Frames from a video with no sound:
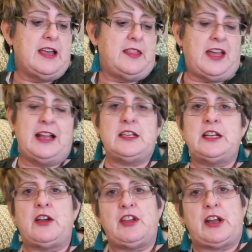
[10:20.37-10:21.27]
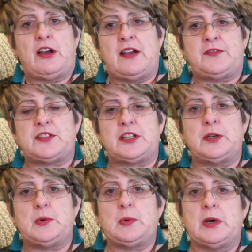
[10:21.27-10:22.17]
then you know you don't have
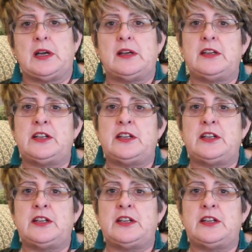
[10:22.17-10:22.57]
to uh,